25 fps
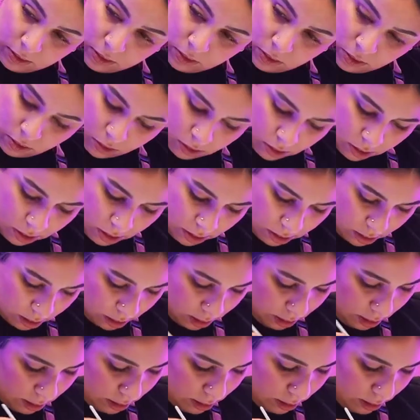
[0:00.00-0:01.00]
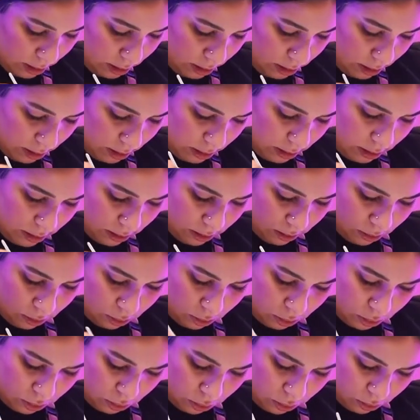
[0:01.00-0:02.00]
so this is
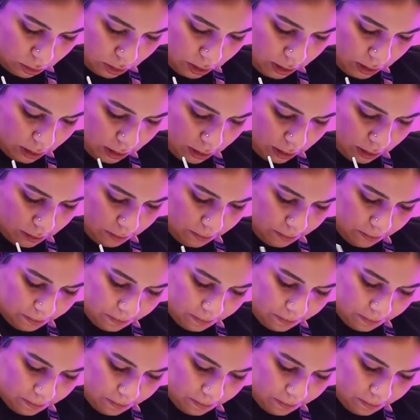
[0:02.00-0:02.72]
also here